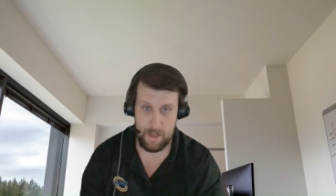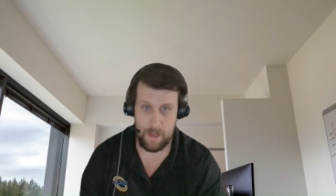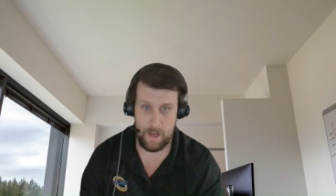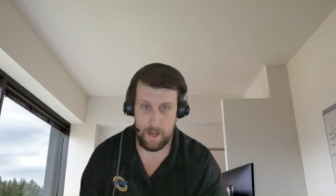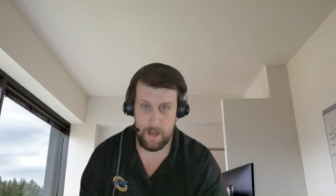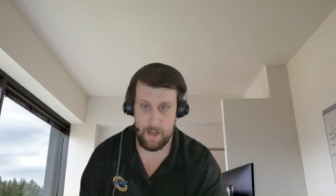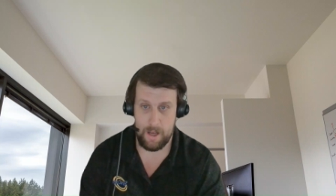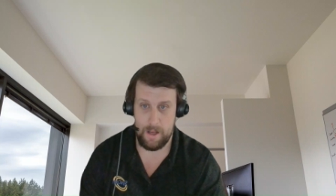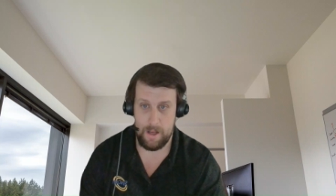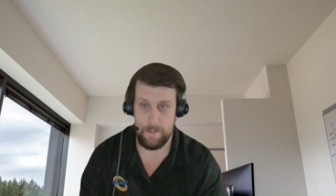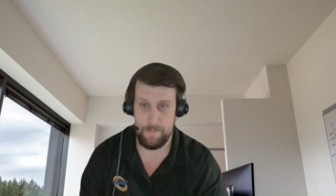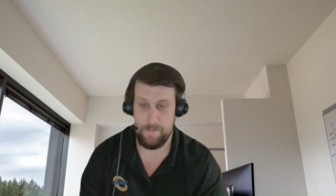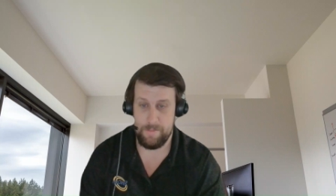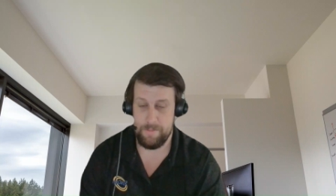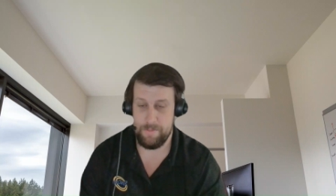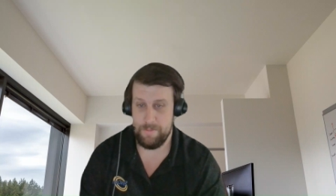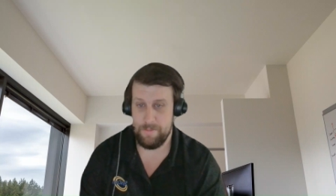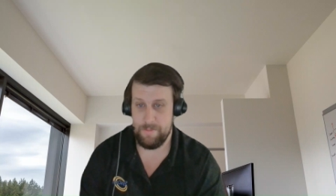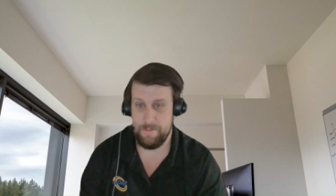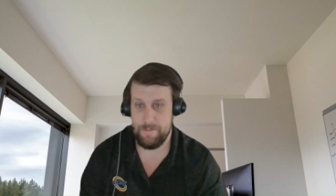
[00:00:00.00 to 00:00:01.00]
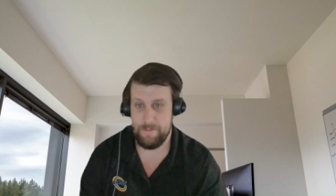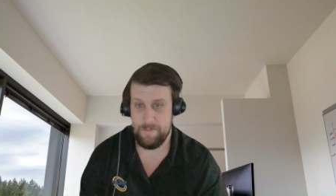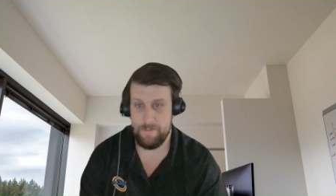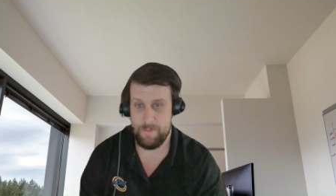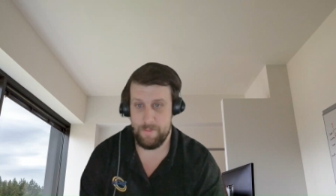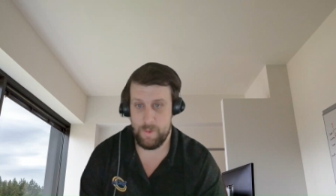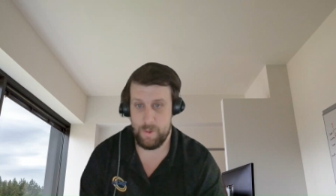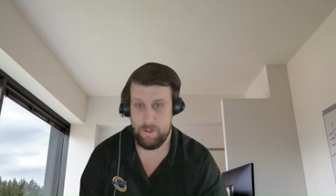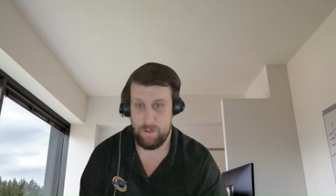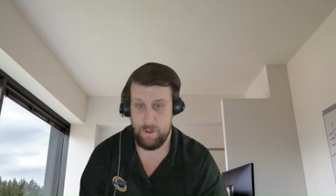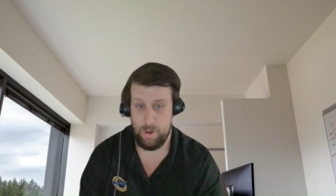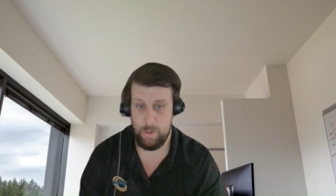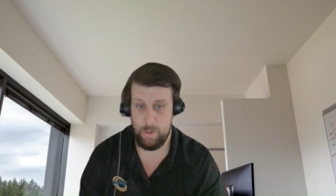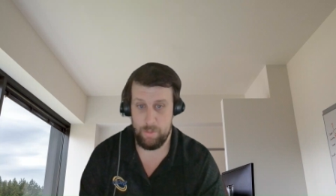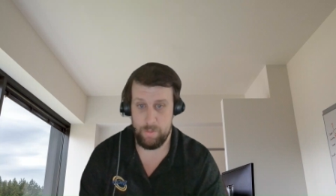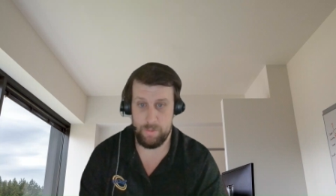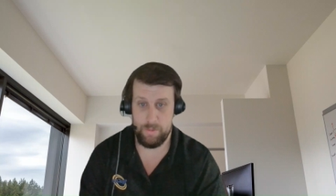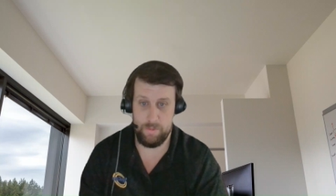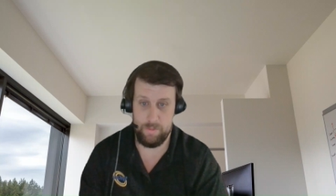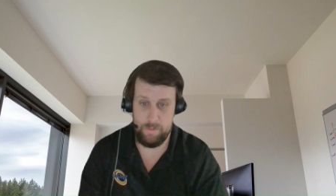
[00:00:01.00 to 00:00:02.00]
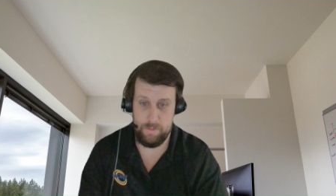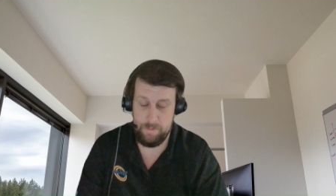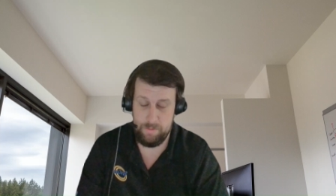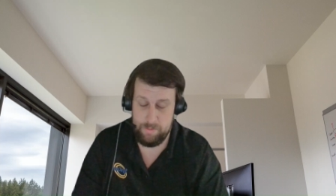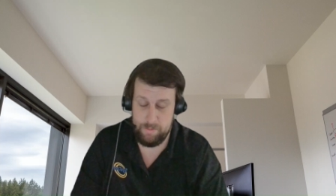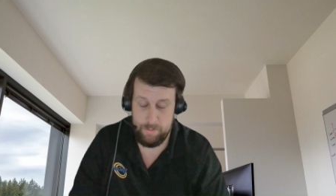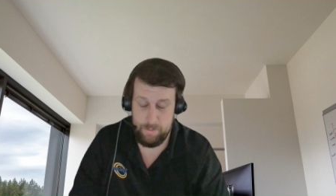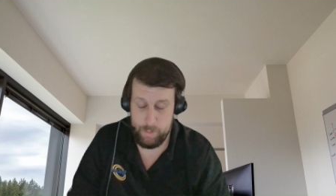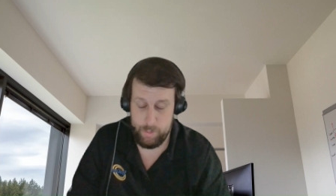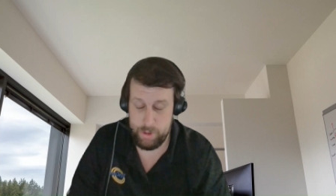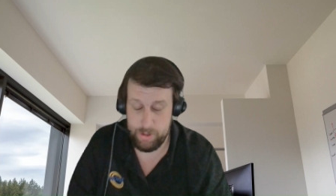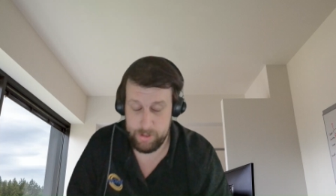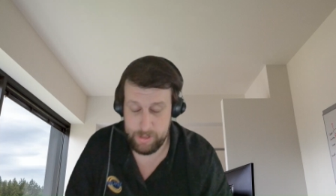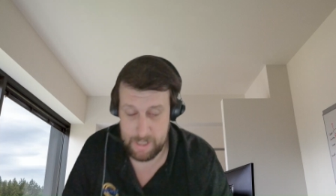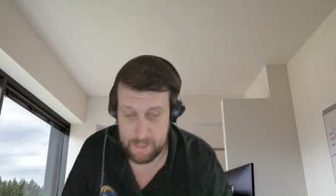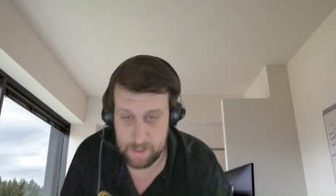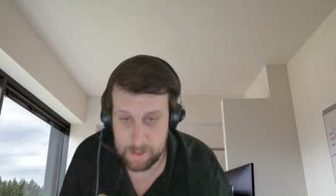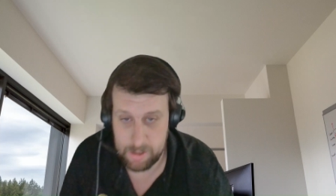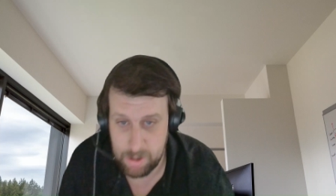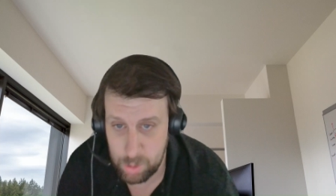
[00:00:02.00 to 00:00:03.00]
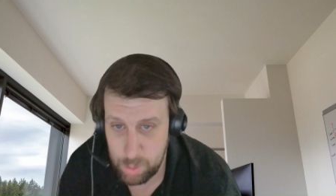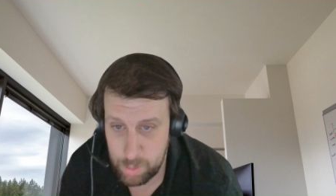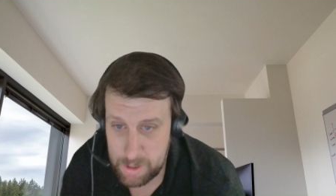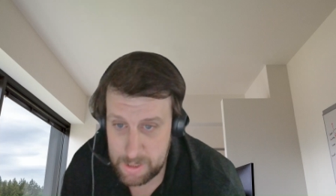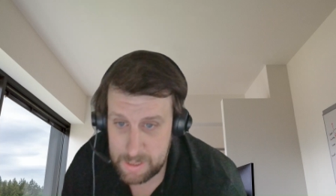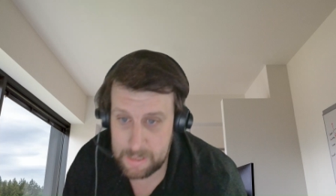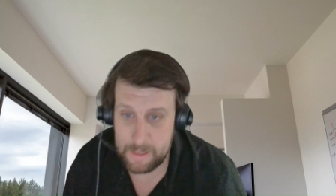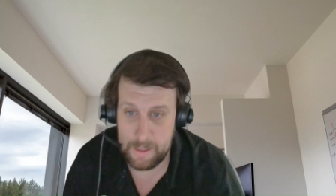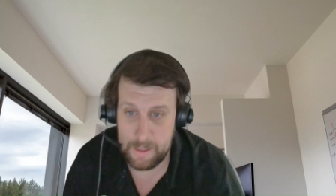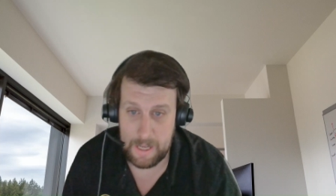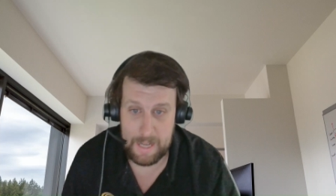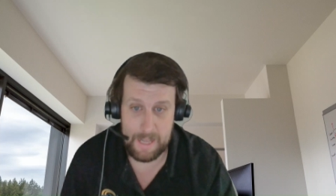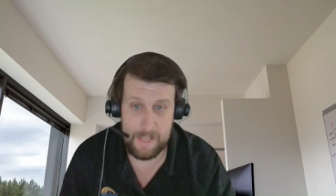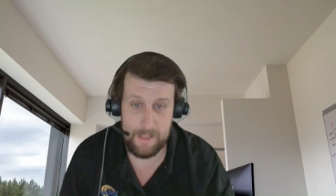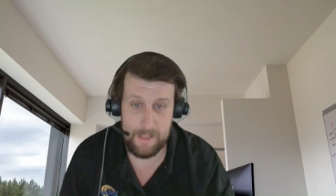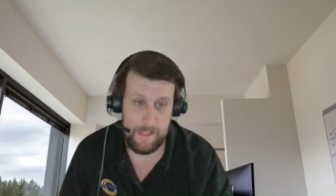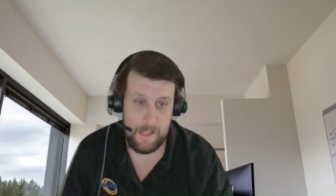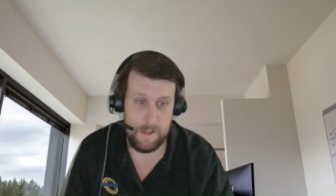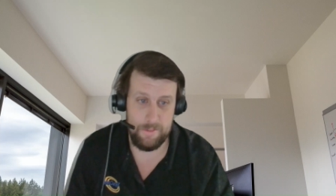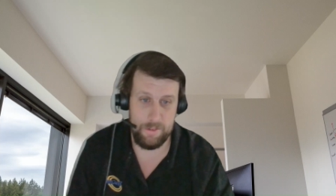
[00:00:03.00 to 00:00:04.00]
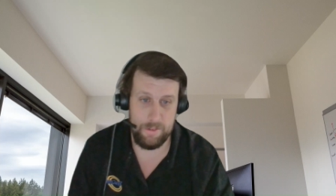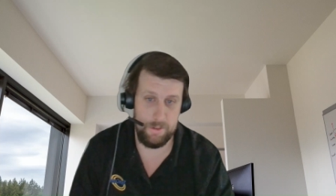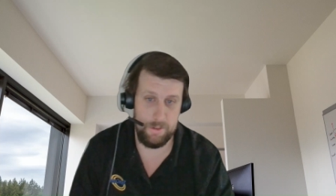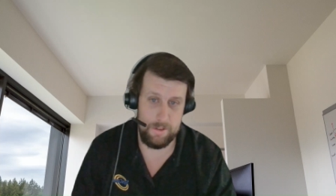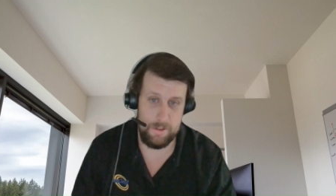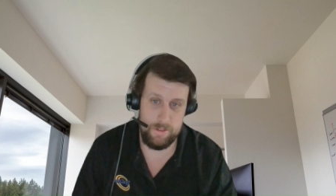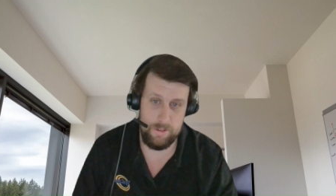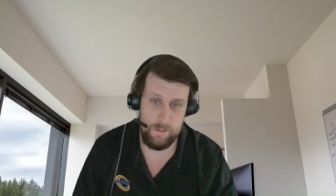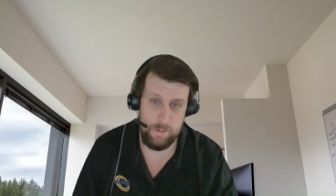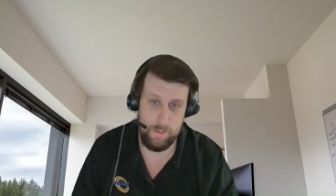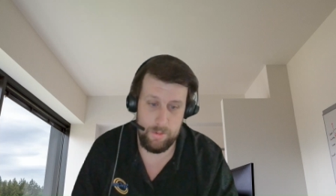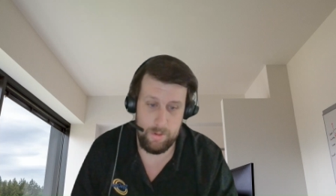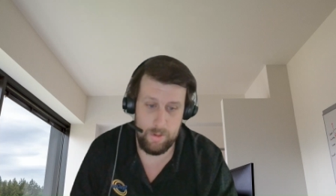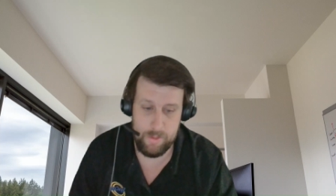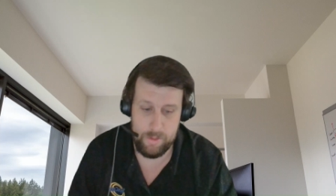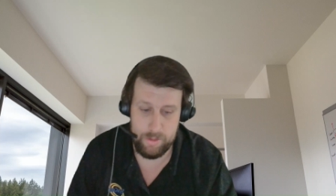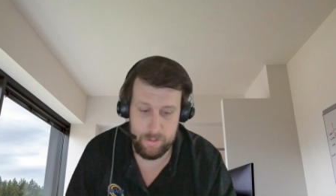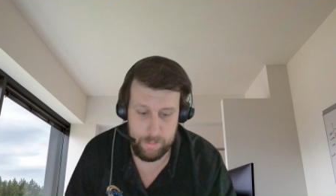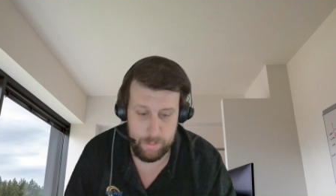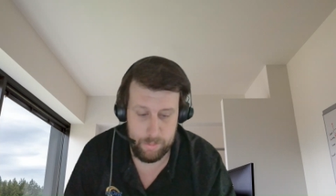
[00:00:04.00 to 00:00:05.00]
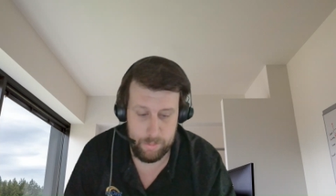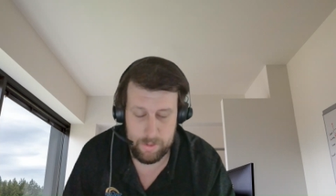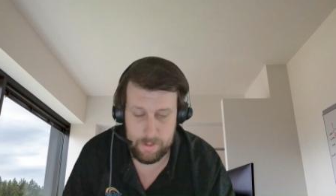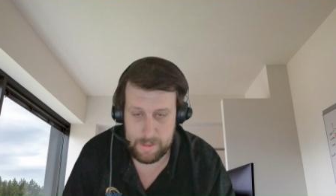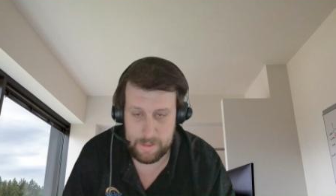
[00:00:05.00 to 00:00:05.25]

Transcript: Um, so, just kind of going high level into it over some of